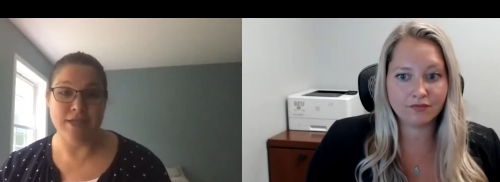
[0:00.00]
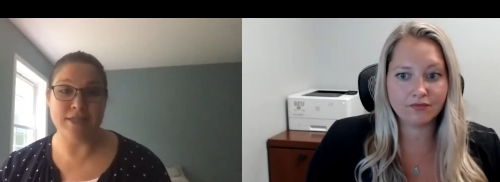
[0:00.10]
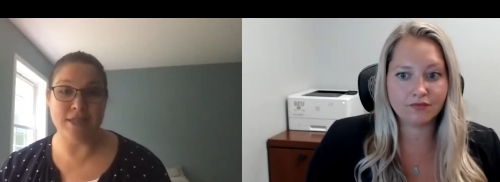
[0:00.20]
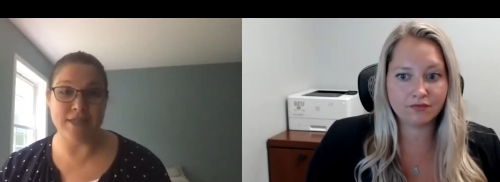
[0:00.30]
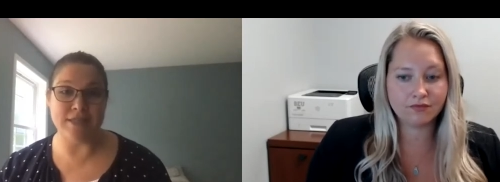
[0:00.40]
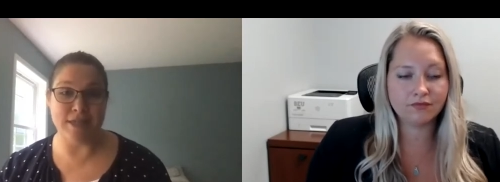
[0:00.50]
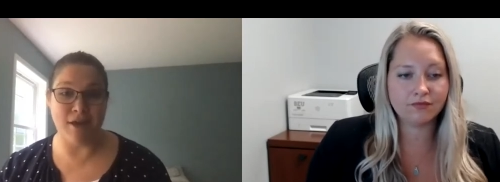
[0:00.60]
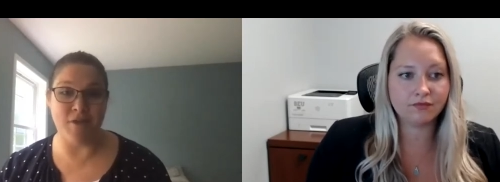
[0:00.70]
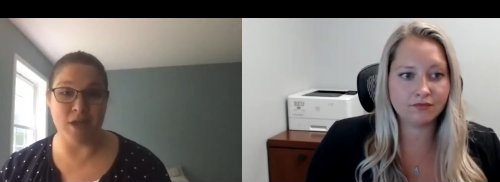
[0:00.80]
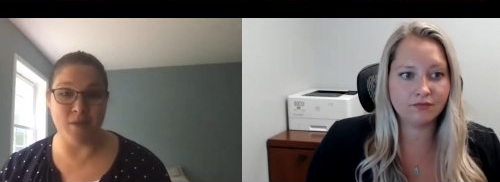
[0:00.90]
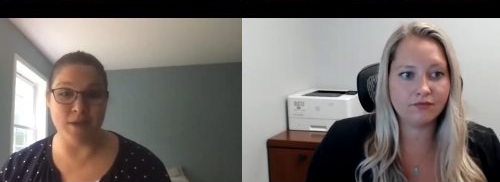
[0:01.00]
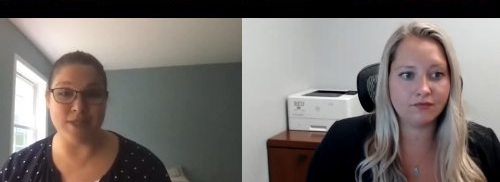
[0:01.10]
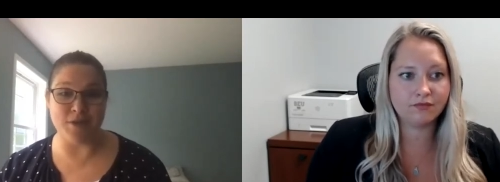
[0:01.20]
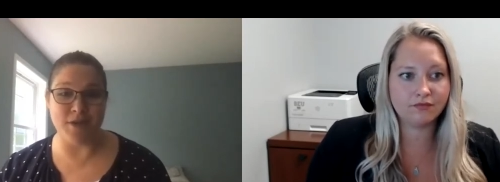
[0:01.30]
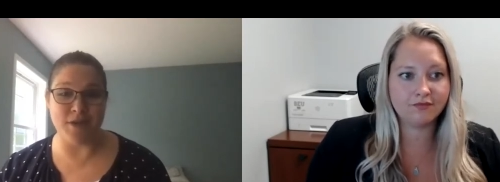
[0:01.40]
Speaker 1: to the snuff that it was
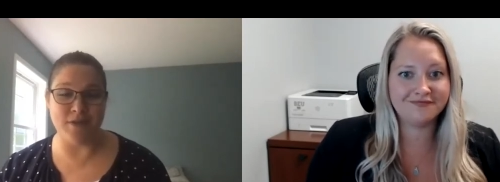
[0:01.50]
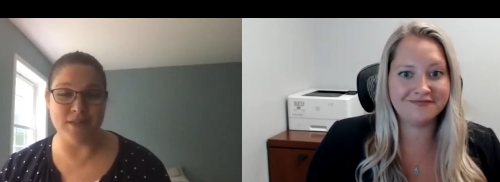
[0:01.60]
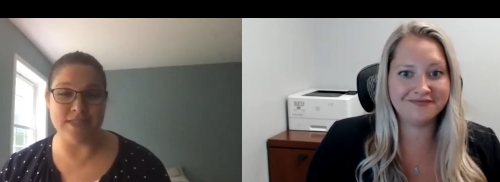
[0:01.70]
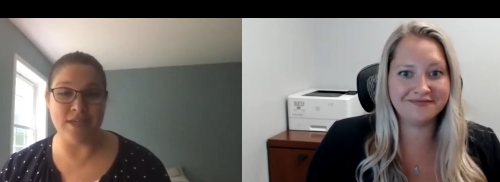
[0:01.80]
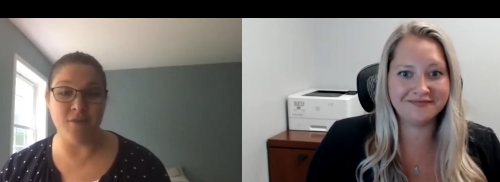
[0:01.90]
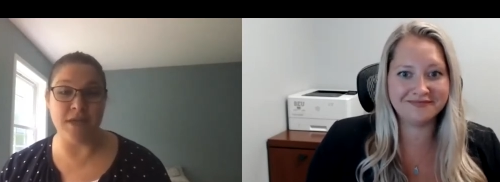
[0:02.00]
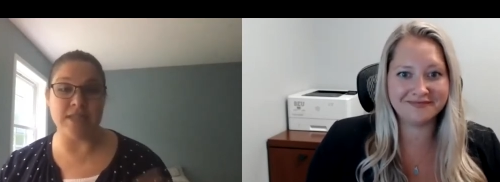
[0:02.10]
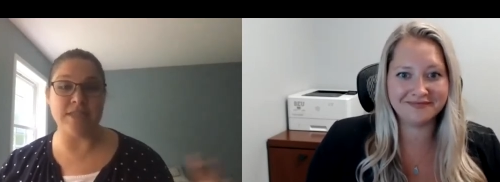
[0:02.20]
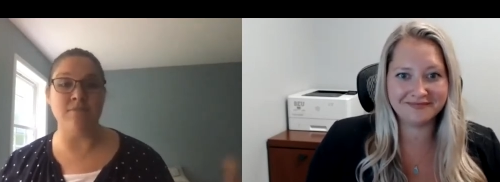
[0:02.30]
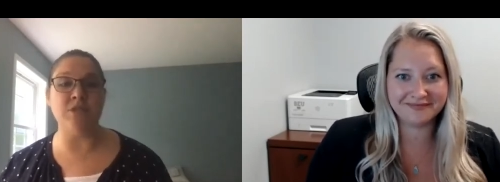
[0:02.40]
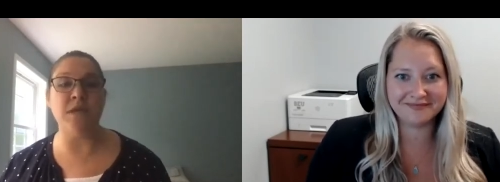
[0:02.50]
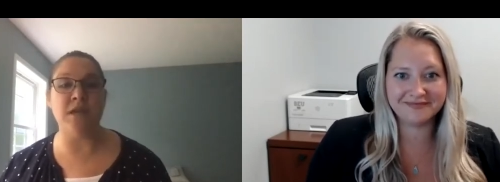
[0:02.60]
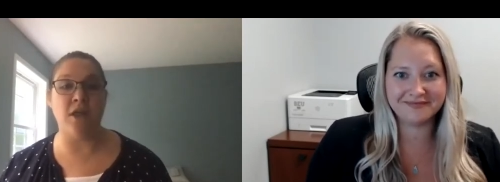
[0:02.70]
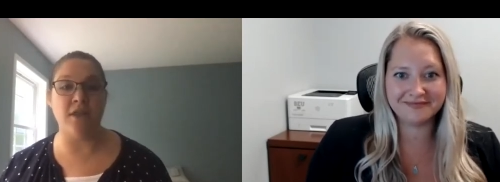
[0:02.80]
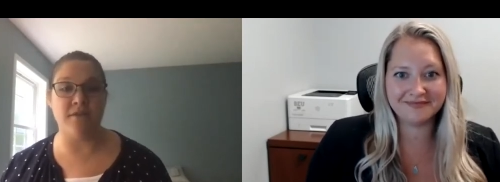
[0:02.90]
earlier this year because I'm doing
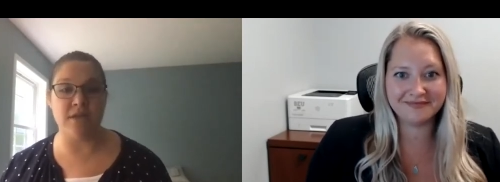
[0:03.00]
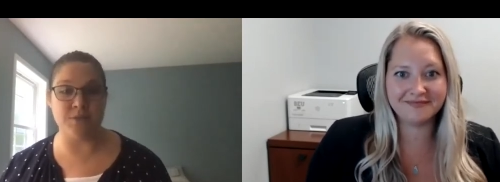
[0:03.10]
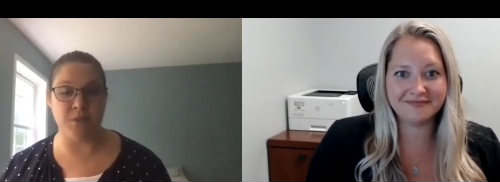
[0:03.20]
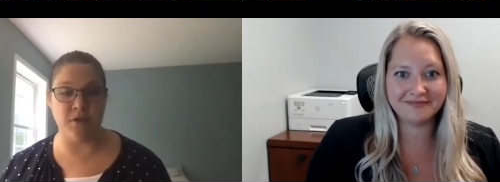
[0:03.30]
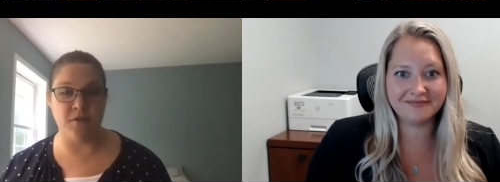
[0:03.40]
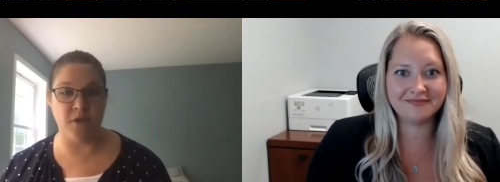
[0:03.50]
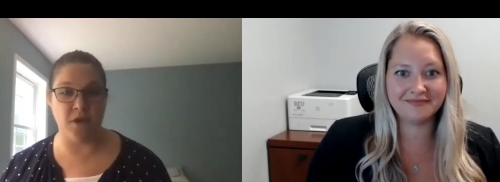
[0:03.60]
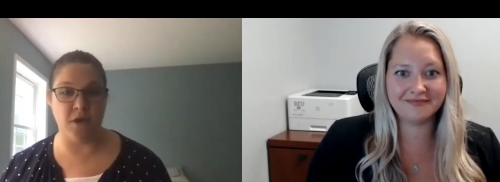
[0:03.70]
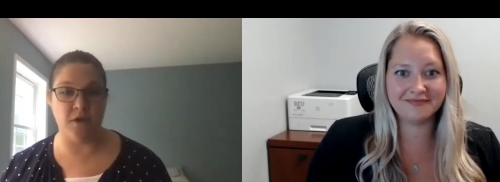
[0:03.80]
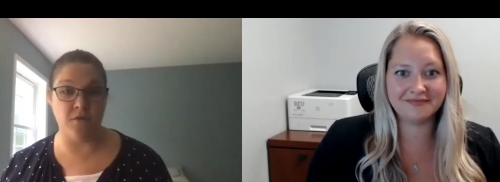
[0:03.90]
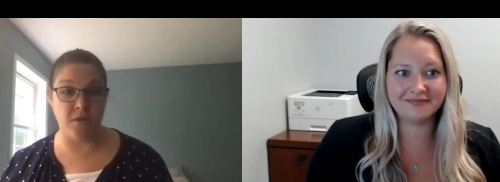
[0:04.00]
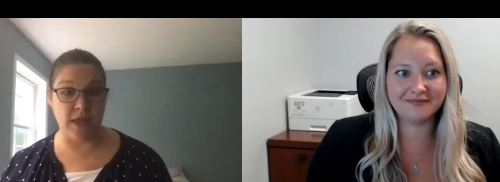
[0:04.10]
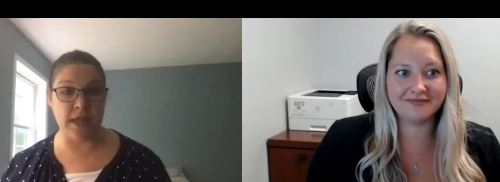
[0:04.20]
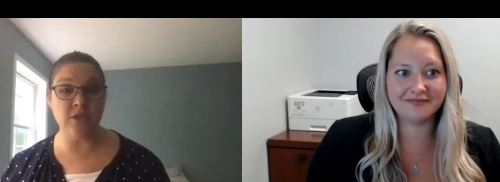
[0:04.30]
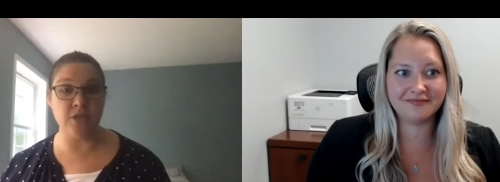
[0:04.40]
all of this work for for the
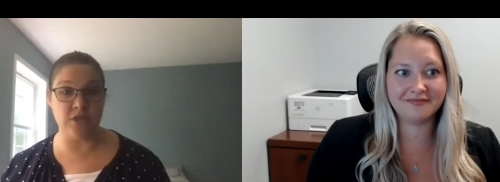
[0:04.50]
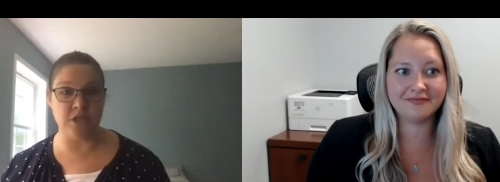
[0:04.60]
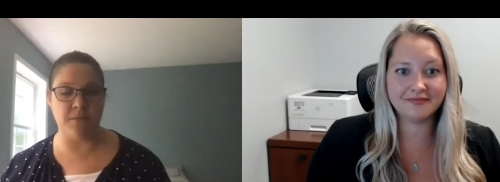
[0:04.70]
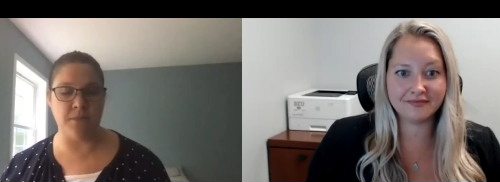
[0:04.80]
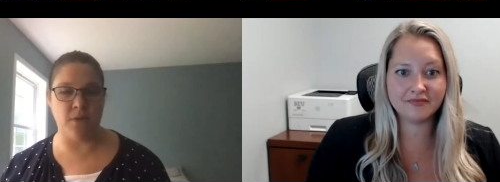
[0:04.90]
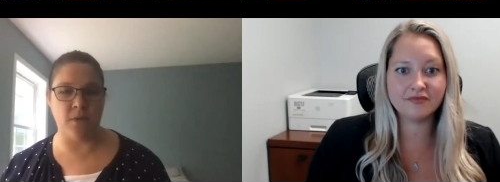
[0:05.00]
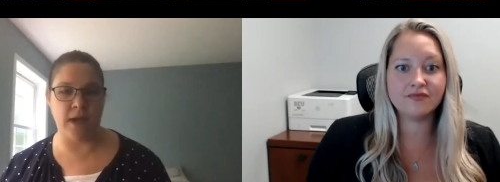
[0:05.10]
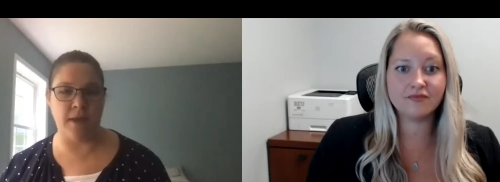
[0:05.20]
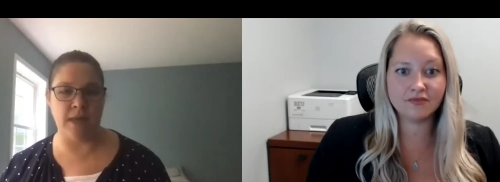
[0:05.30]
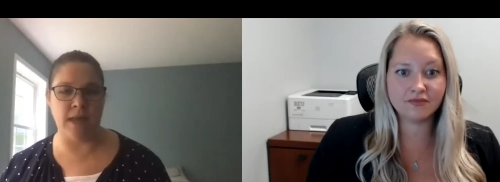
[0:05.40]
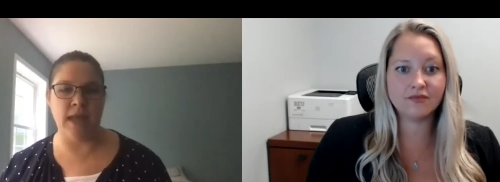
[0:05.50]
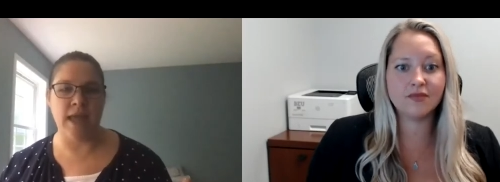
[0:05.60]
internship program and